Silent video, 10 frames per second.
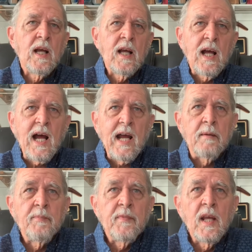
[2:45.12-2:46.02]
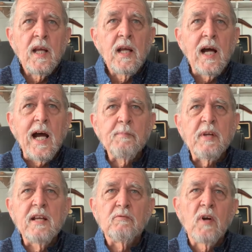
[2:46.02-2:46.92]
Hi, I'm
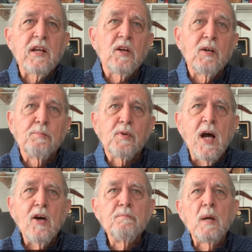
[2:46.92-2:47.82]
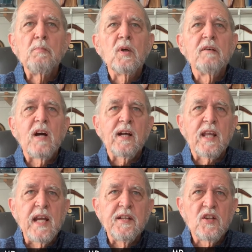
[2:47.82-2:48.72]
Kent Ranker, a proud member of
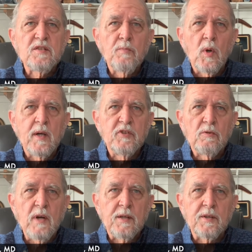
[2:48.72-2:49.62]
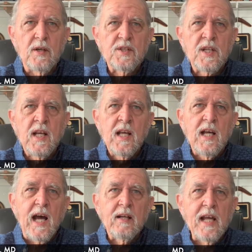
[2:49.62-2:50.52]
Arcadia's Board of Directors.
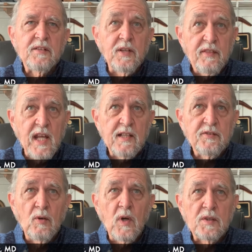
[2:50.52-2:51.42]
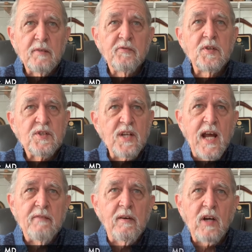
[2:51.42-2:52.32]
I'd like to thank the wonderful
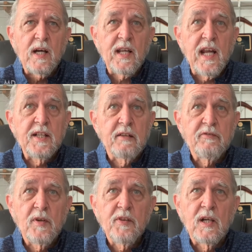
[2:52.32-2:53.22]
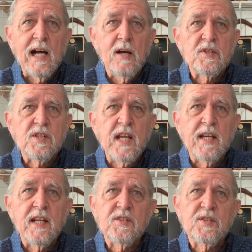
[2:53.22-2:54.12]
staff of Arcadia for their
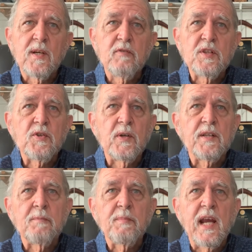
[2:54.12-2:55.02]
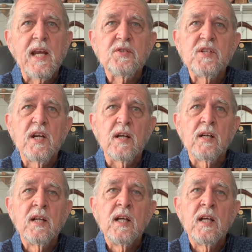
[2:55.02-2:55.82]
outstanding service during the past year.